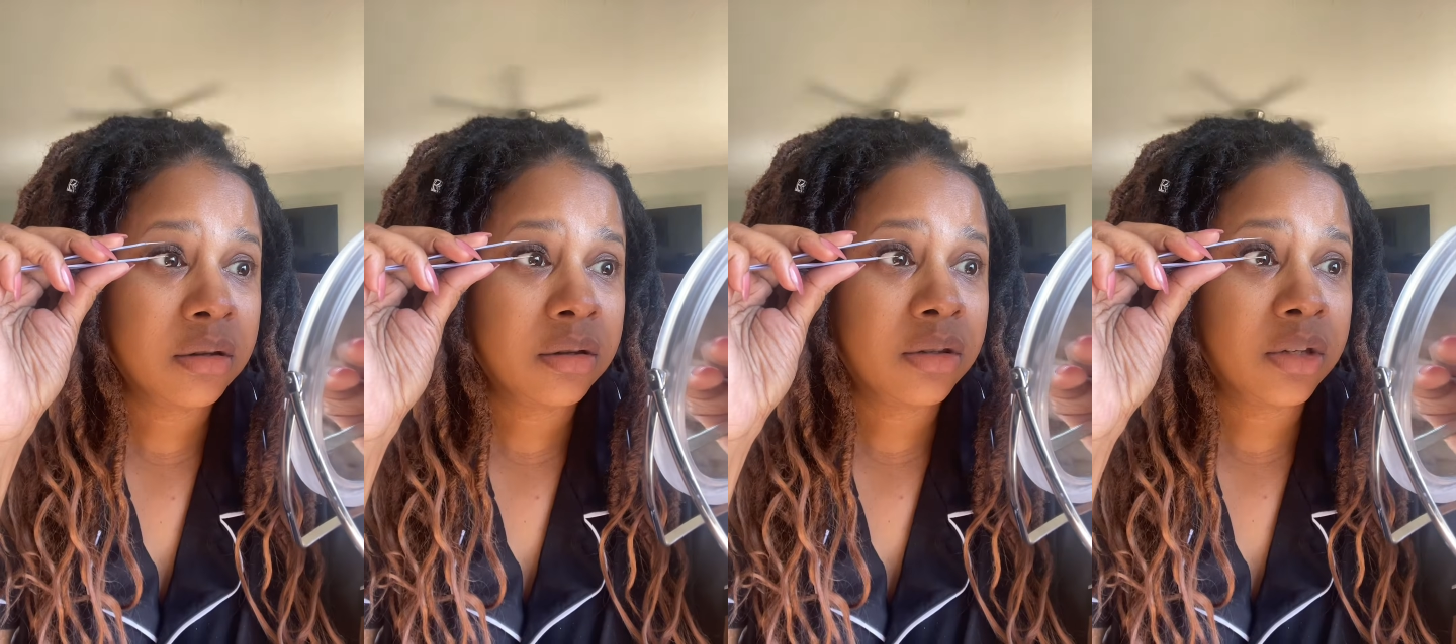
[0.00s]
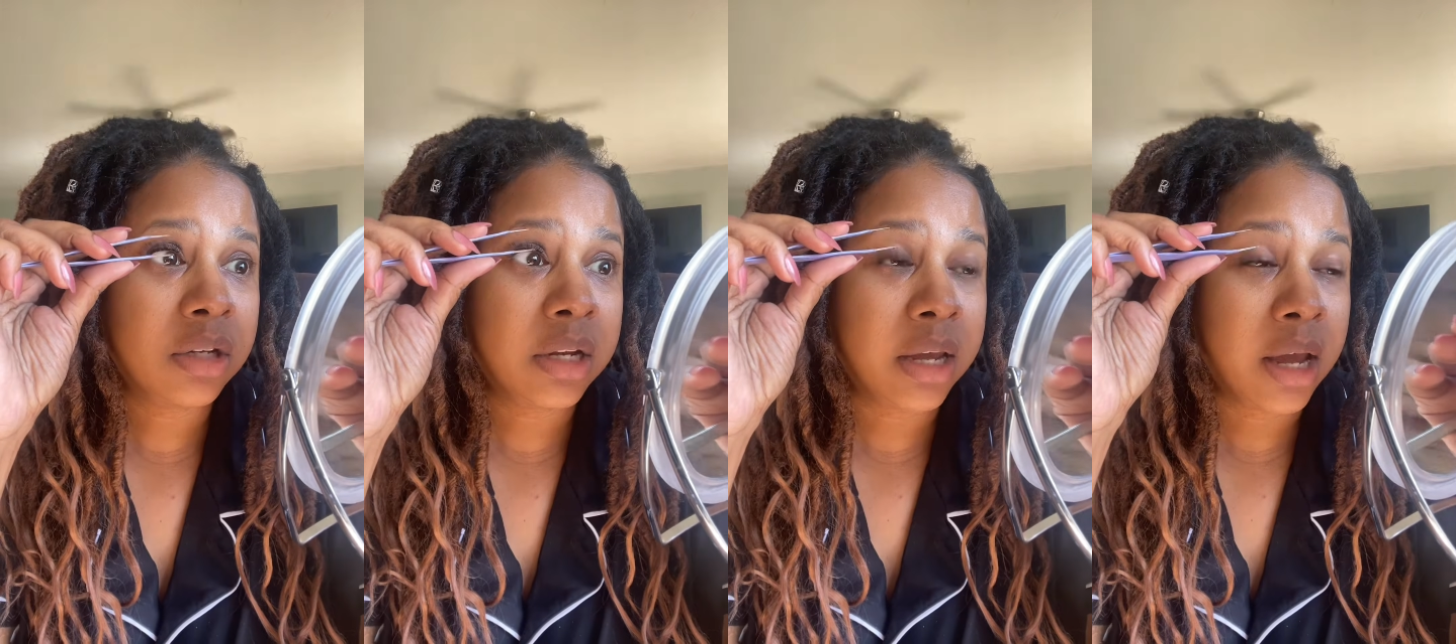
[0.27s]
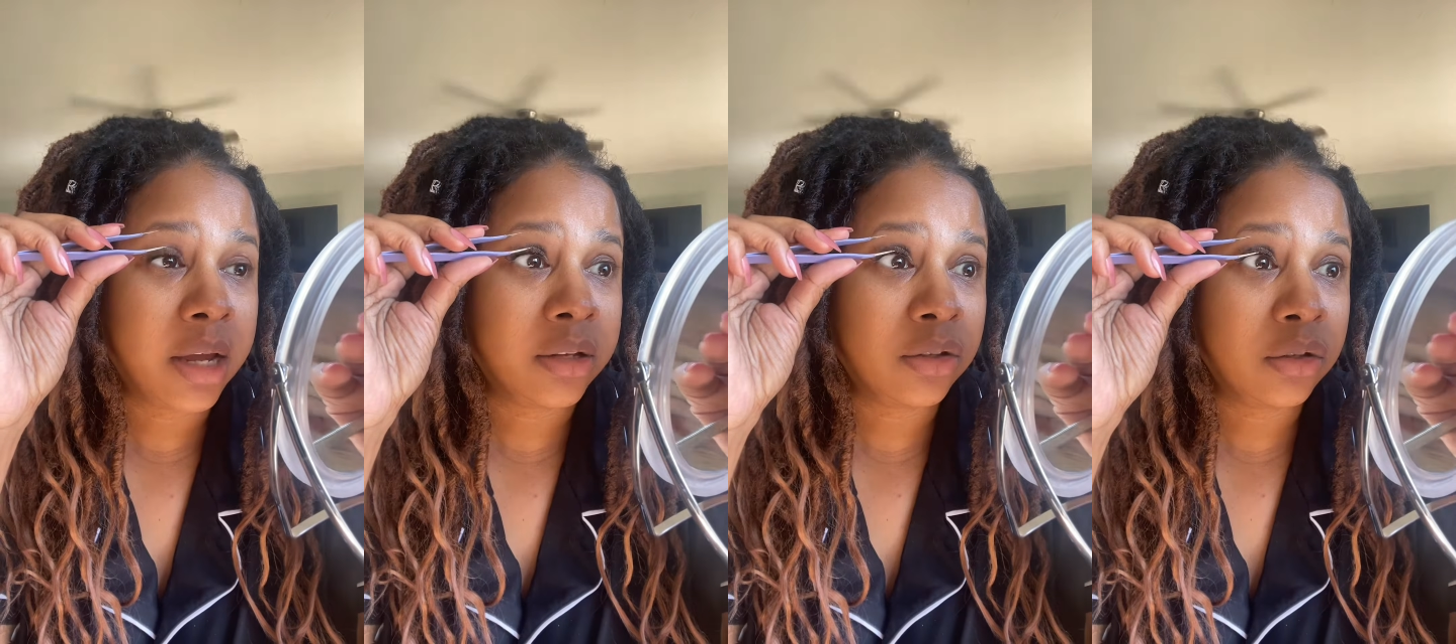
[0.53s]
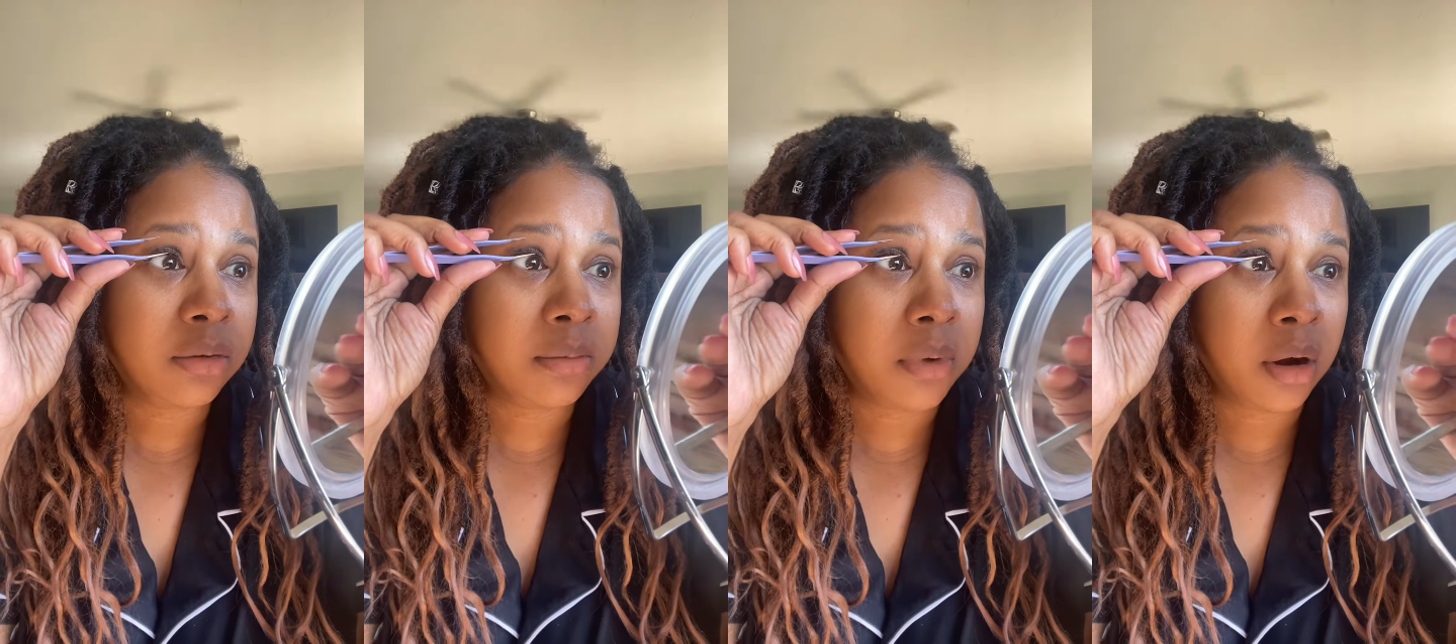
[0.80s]
today and
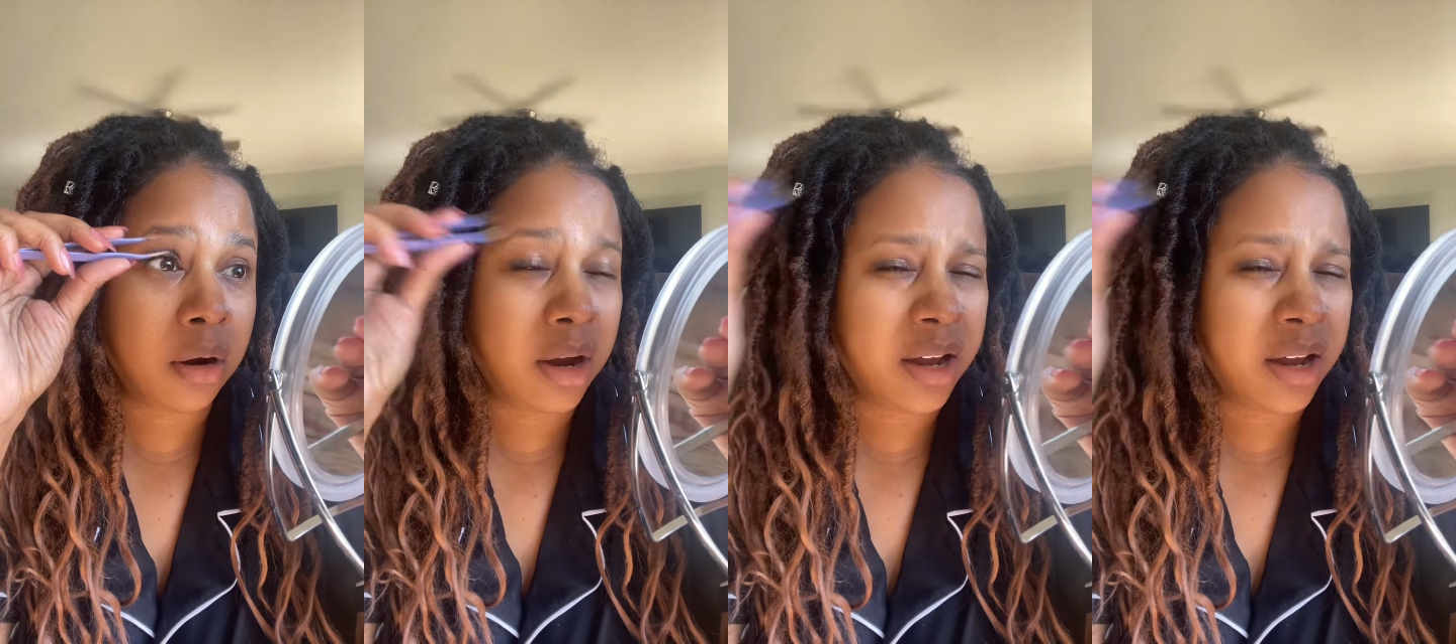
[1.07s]
tomorrow.